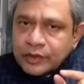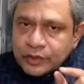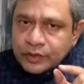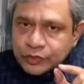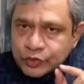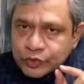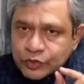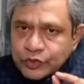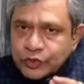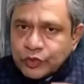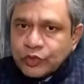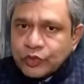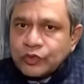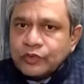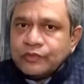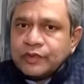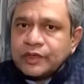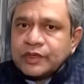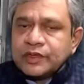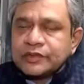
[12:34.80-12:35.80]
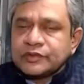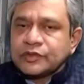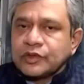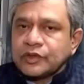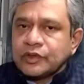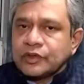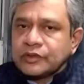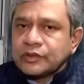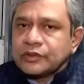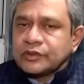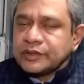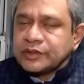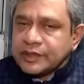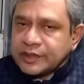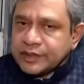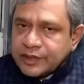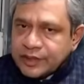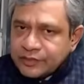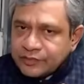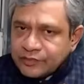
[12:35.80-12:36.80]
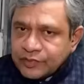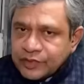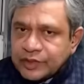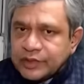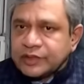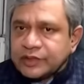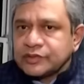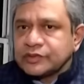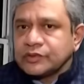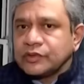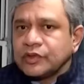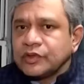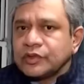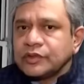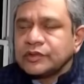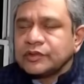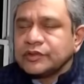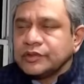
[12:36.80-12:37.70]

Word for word: So the whole world has got, the entire world has got